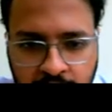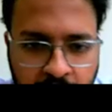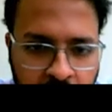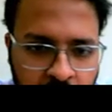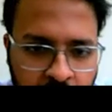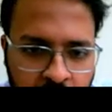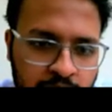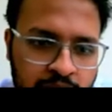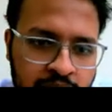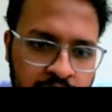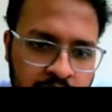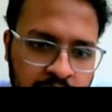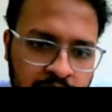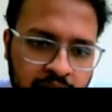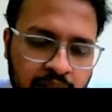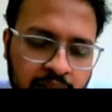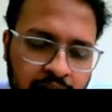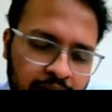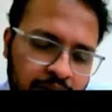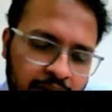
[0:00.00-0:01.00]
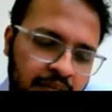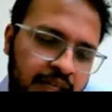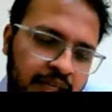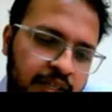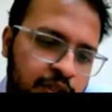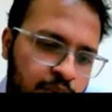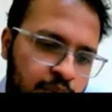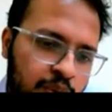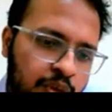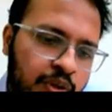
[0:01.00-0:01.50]
It
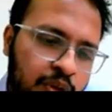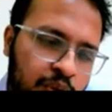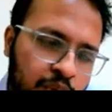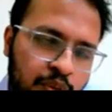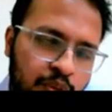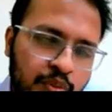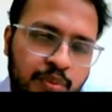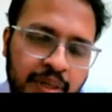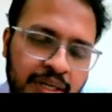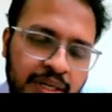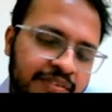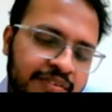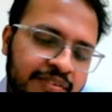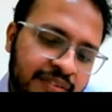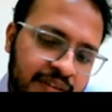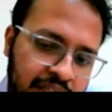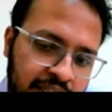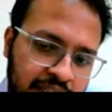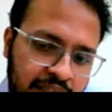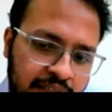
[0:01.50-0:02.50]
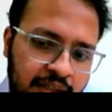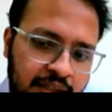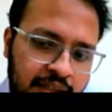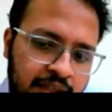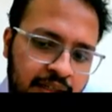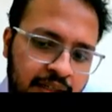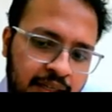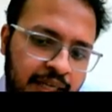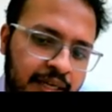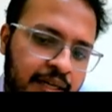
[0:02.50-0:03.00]
showed no benefit,
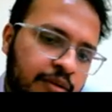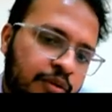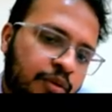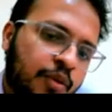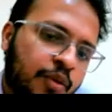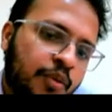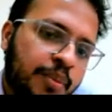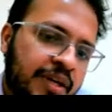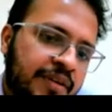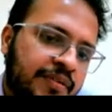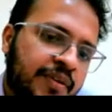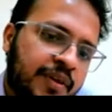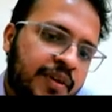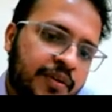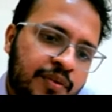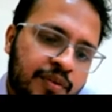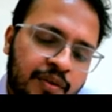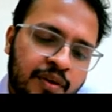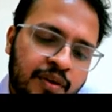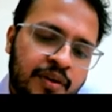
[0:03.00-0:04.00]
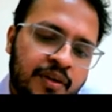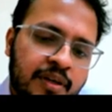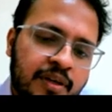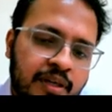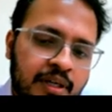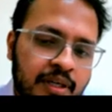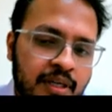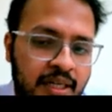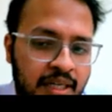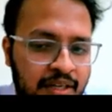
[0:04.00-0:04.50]

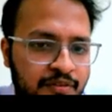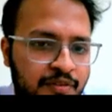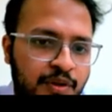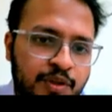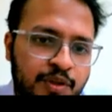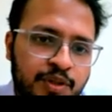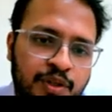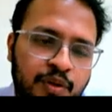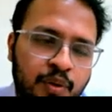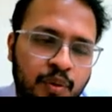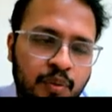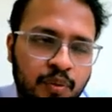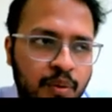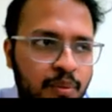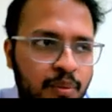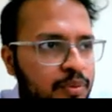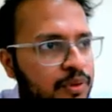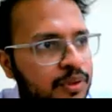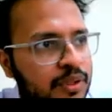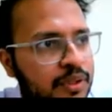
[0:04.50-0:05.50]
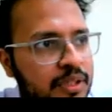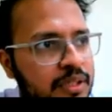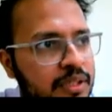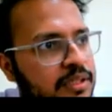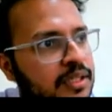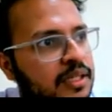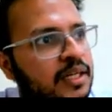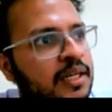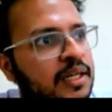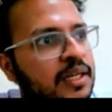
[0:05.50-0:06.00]
for infusion over
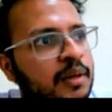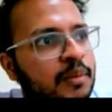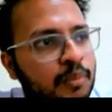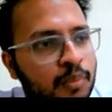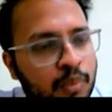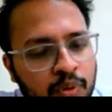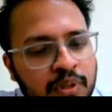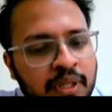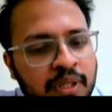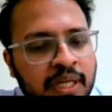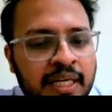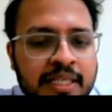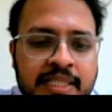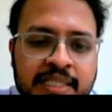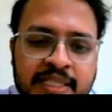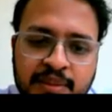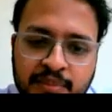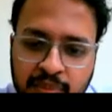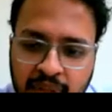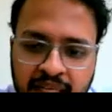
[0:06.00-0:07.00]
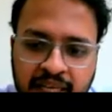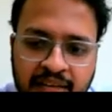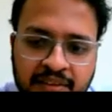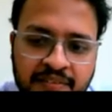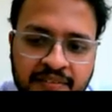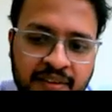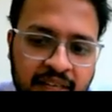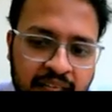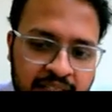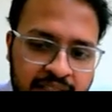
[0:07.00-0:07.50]
bolus. Both had similar
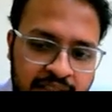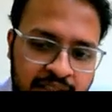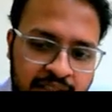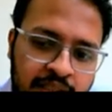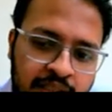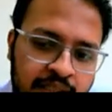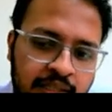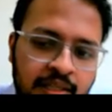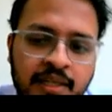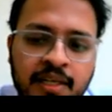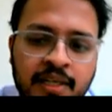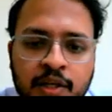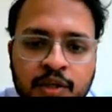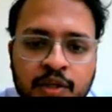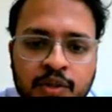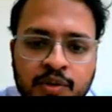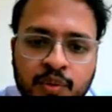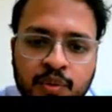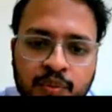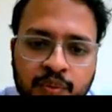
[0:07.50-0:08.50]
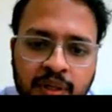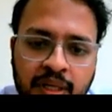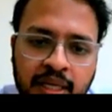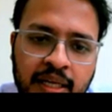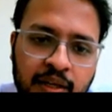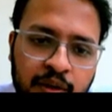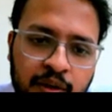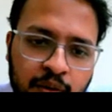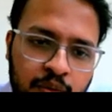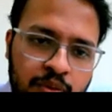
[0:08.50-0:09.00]
efficacies, so we
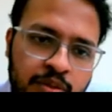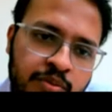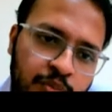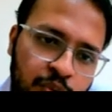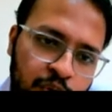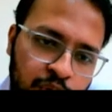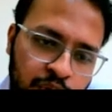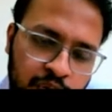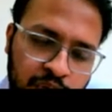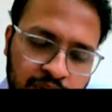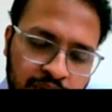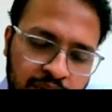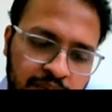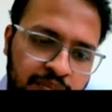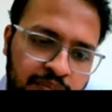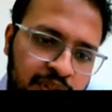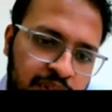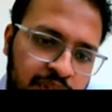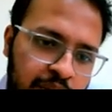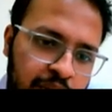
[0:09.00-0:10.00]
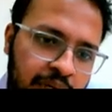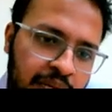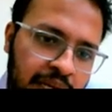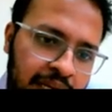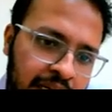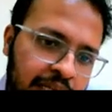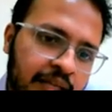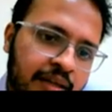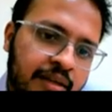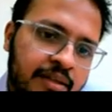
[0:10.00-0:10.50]
can use both of them without
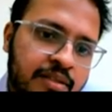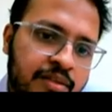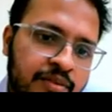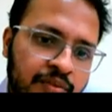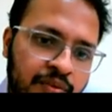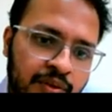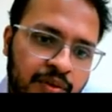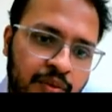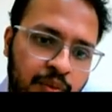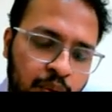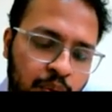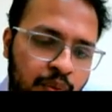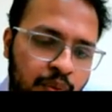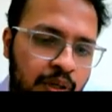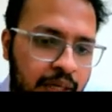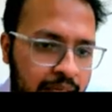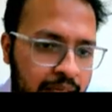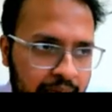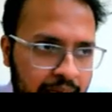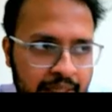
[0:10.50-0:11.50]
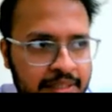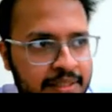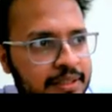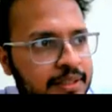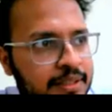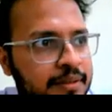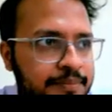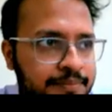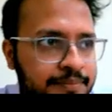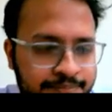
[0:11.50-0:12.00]
any risk for
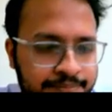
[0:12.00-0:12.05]
overcorrection.